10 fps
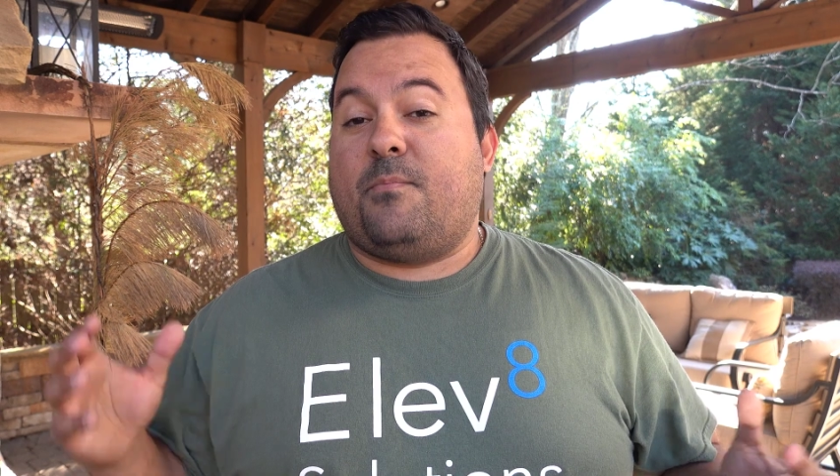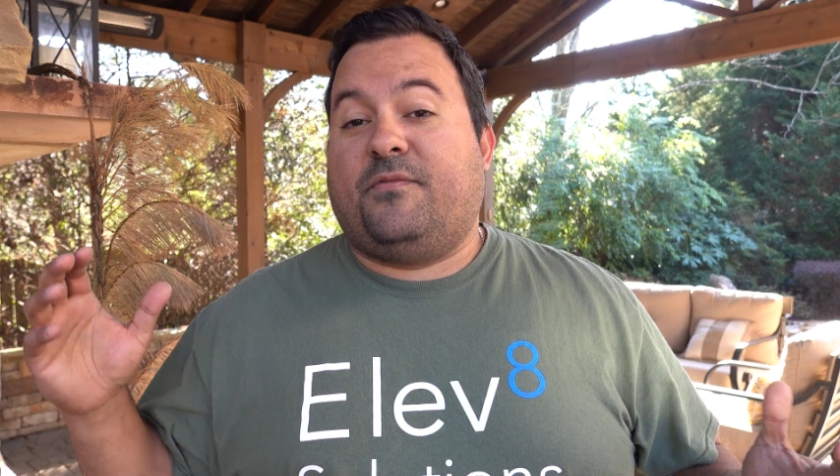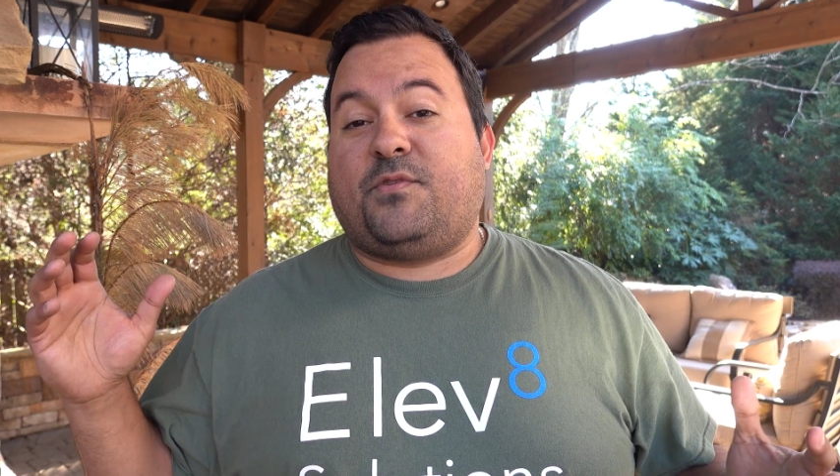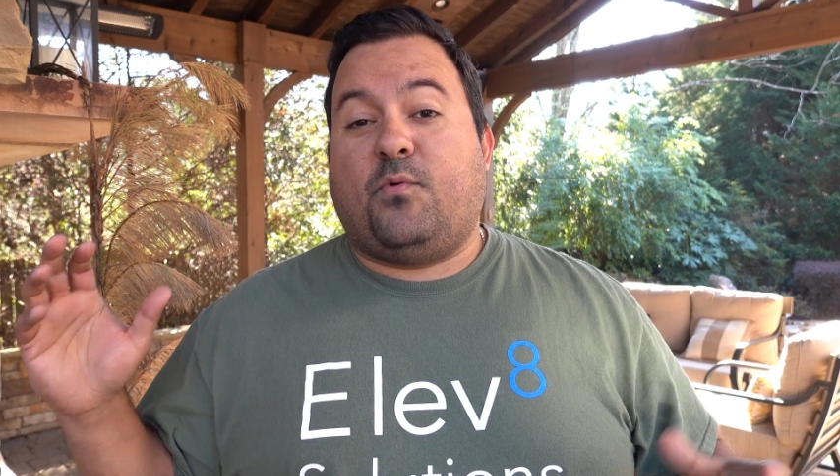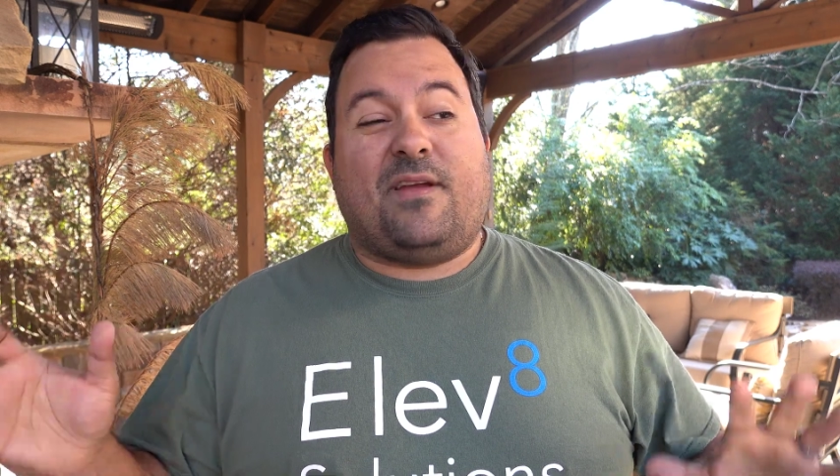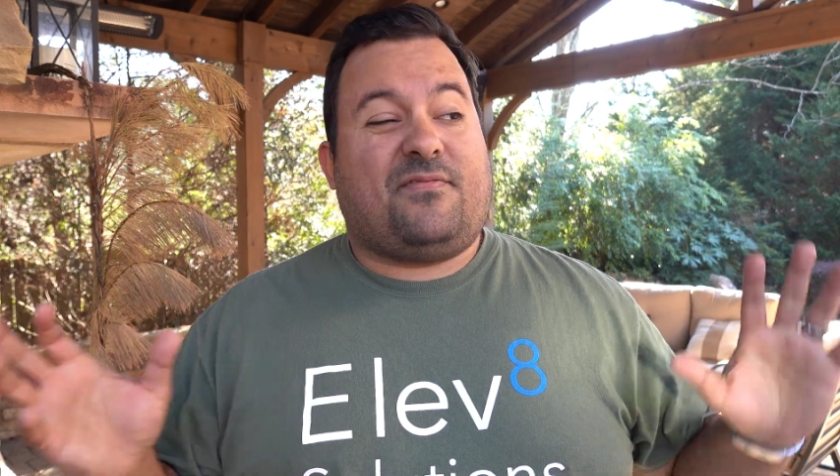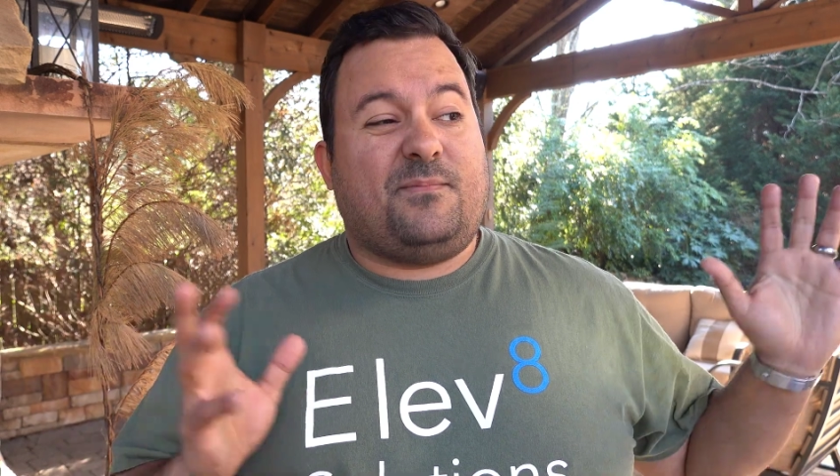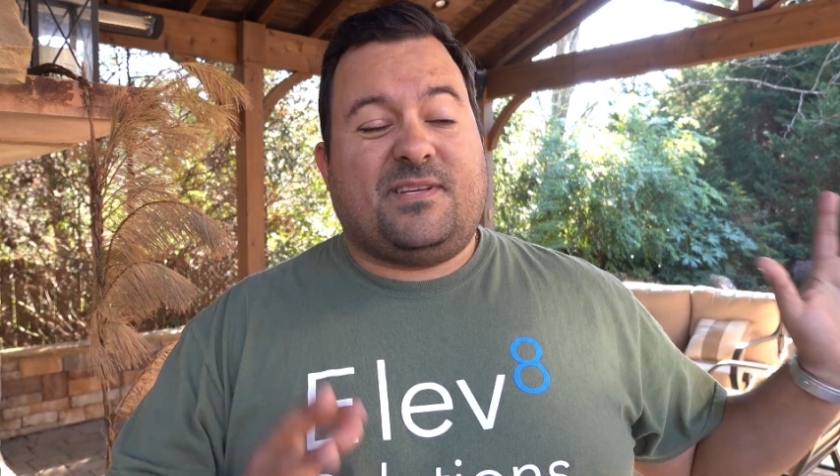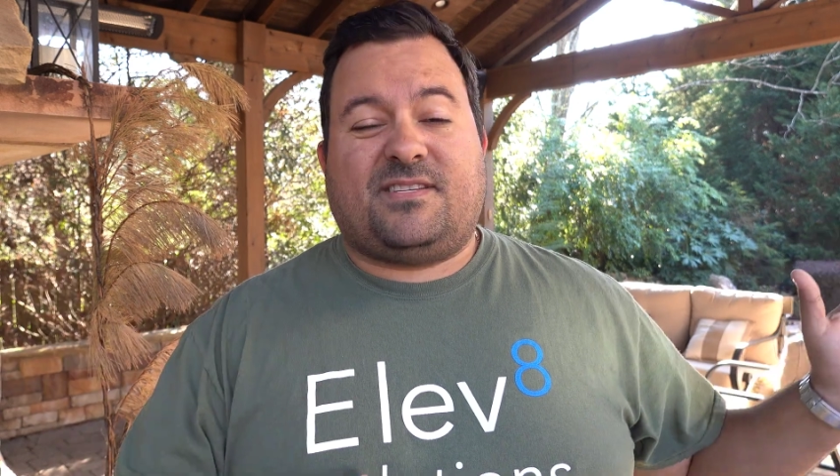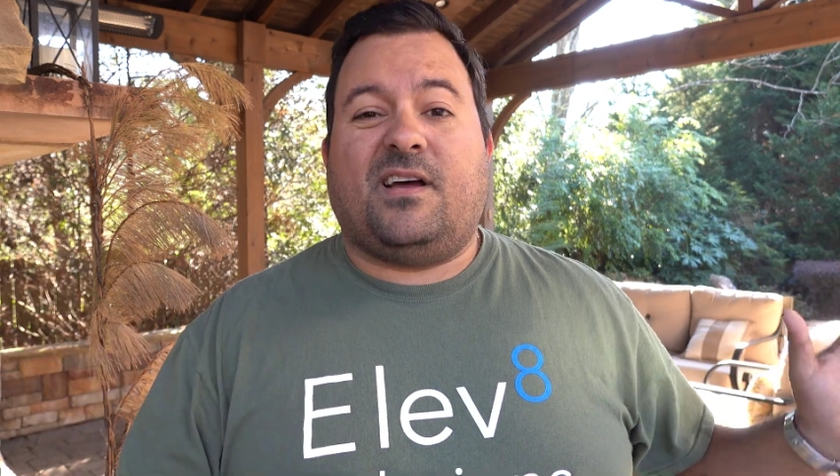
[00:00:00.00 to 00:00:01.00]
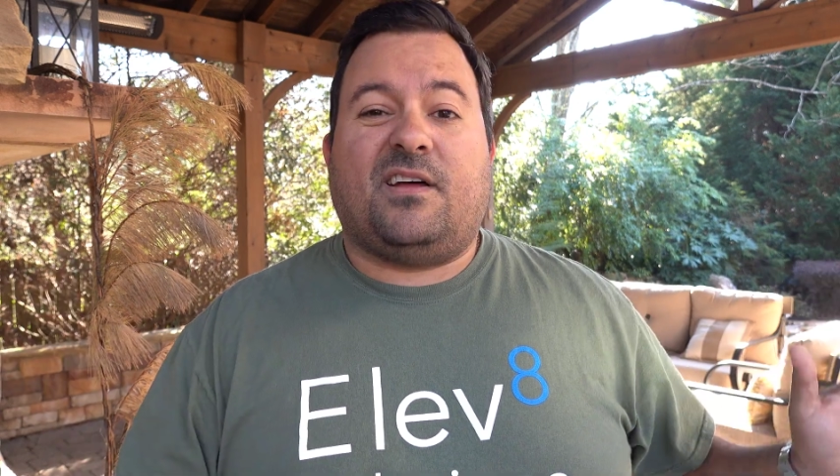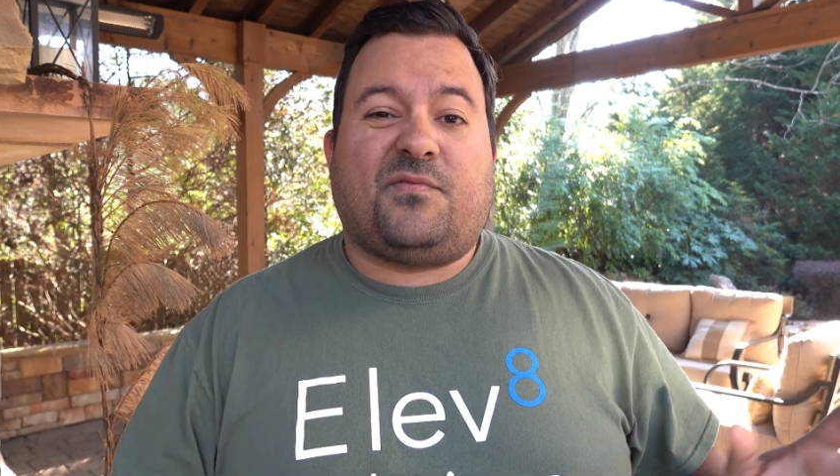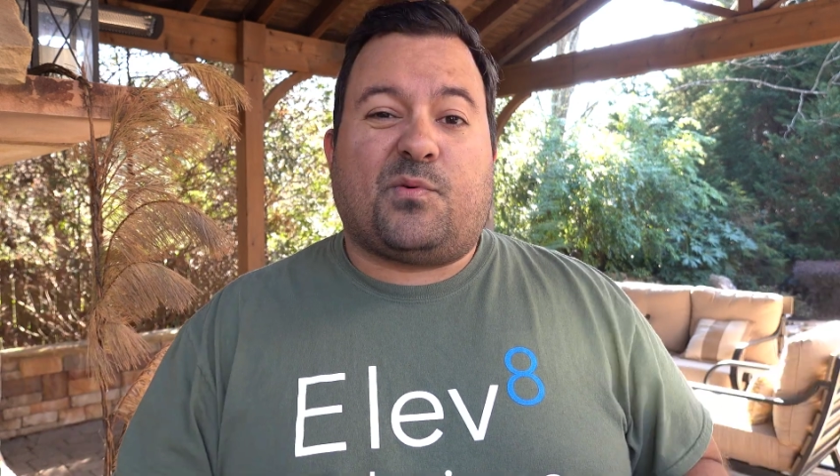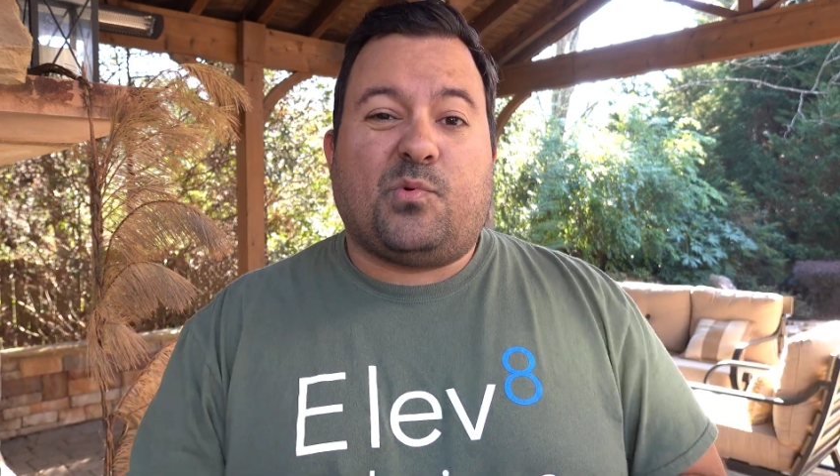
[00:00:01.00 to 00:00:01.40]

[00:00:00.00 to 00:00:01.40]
I moved away from the sun for